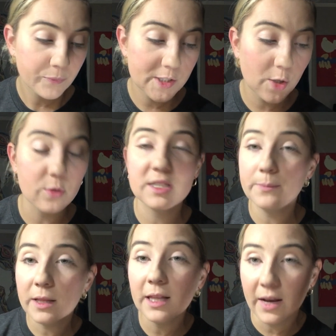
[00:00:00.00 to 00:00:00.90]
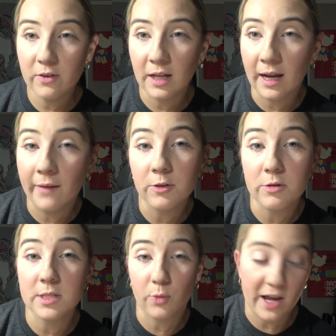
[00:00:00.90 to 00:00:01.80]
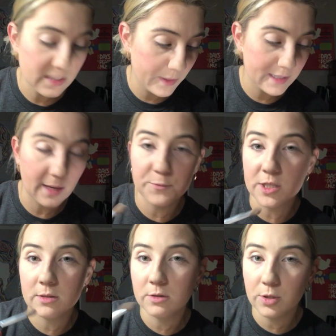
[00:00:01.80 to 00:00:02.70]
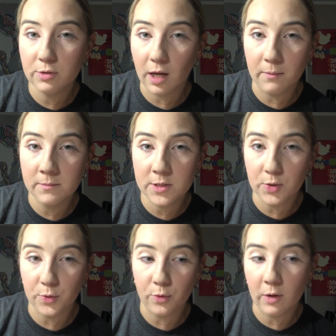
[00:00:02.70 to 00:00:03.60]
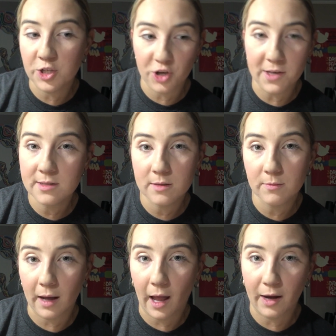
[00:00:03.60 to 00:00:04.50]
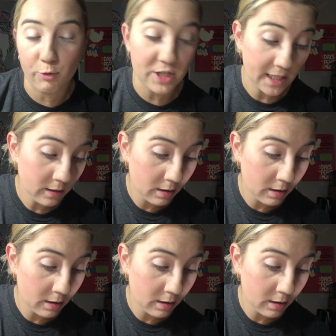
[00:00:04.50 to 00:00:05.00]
So typically every day I have to do this twice because I'm just too dumb to adjust my routine.